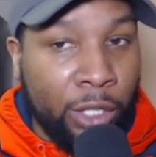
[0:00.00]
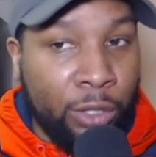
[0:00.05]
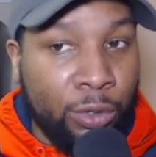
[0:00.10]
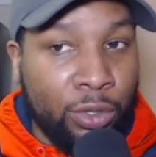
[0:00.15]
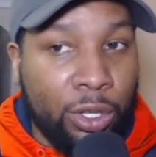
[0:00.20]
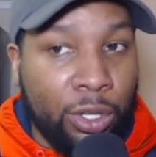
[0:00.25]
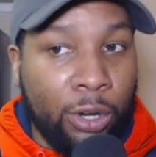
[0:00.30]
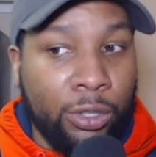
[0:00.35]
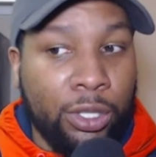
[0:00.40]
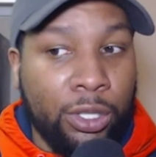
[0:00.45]
You
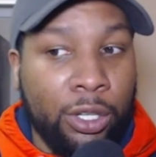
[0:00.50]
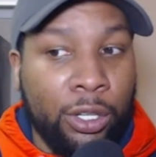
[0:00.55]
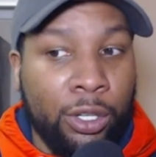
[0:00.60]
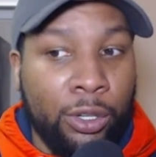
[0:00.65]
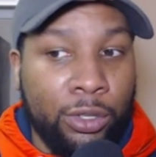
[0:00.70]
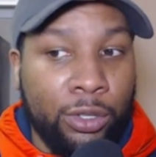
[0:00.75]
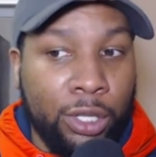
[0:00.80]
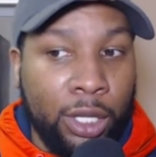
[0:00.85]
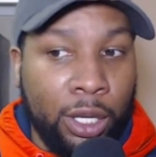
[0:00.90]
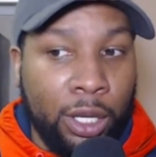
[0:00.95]
start to
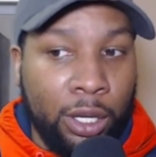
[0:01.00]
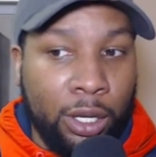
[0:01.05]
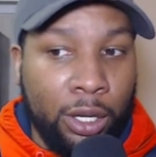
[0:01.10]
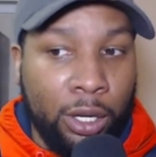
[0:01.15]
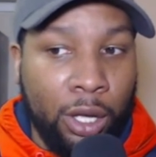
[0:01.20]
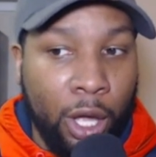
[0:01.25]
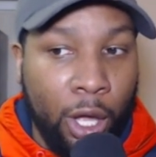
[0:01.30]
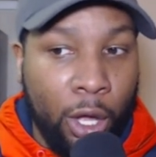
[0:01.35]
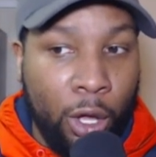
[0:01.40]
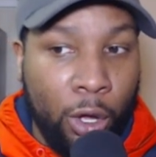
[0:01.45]
understand
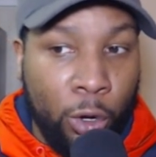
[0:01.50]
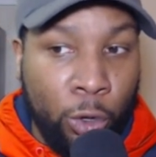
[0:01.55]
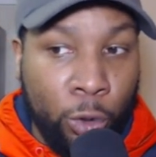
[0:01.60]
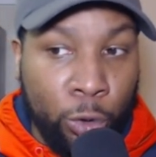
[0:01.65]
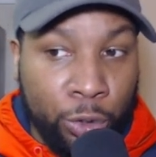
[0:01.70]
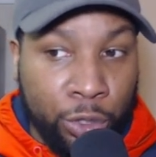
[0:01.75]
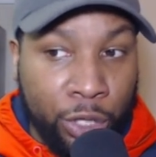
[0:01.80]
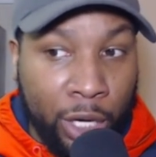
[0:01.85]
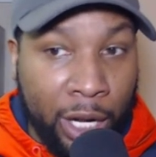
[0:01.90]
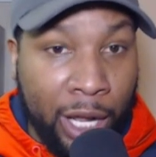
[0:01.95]

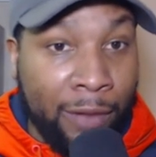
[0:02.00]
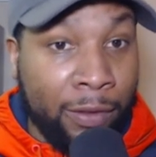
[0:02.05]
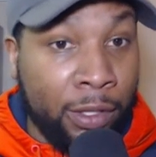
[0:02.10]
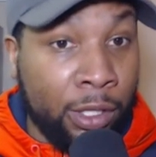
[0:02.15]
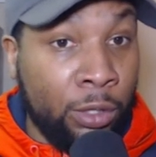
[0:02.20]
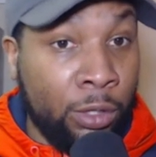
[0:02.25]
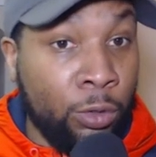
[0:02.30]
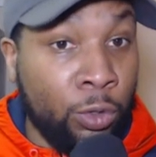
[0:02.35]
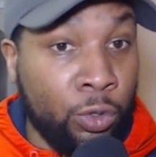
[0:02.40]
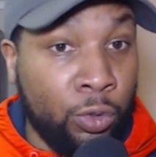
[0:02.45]
who's going to have a
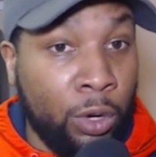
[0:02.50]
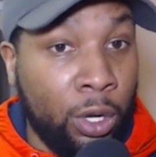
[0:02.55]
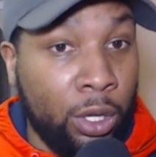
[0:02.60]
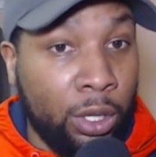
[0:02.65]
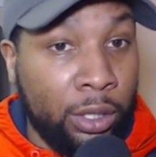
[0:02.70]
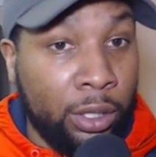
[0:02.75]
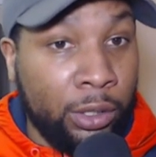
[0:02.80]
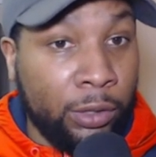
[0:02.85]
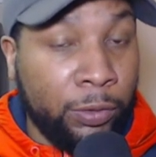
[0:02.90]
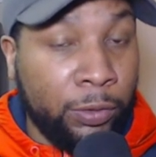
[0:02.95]
huge role
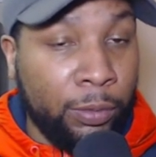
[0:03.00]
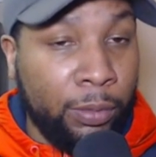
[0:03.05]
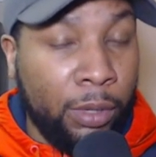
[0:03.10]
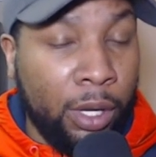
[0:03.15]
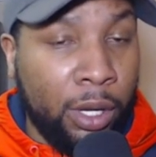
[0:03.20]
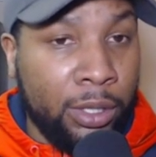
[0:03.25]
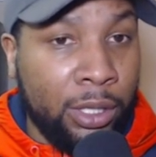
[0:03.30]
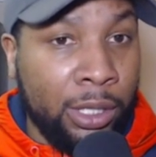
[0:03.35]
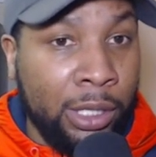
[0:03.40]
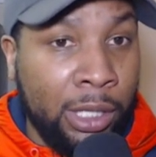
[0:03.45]
on this
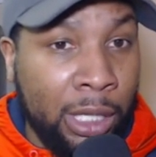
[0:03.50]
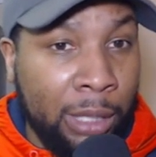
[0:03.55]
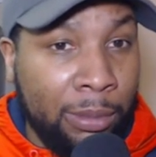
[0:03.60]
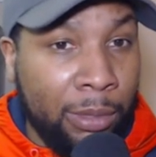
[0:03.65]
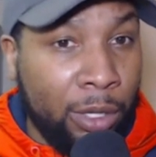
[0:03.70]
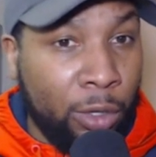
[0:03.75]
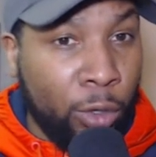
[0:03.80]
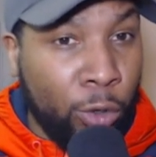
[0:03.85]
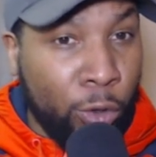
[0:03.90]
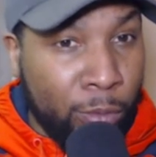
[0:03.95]
football team
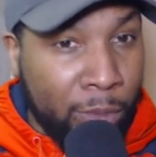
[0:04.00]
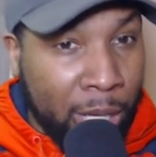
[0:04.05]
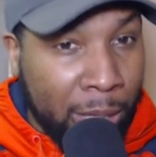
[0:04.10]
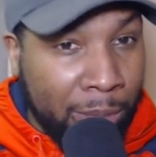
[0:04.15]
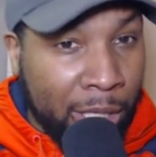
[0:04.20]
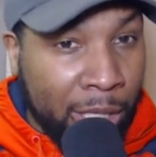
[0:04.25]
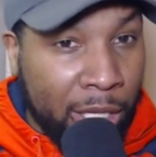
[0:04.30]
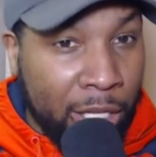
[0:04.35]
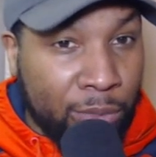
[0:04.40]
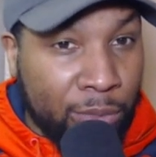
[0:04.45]
and who
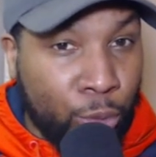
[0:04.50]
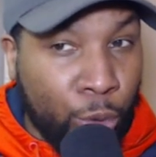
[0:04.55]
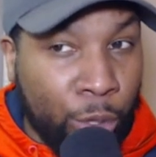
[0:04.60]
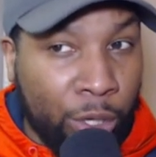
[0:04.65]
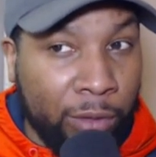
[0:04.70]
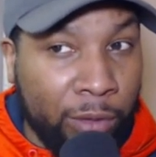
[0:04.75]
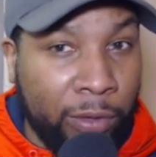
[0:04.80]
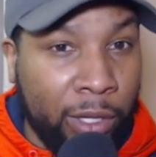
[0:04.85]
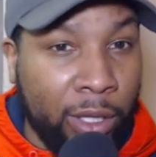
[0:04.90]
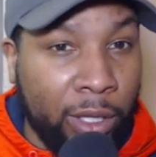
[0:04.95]
maybe needs more
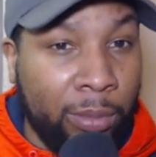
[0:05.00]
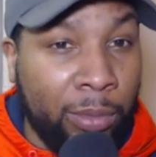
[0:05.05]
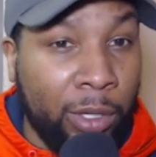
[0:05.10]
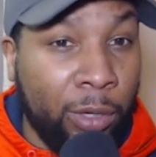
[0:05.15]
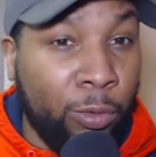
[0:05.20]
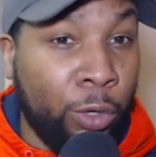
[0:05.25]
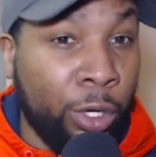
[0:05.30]
development.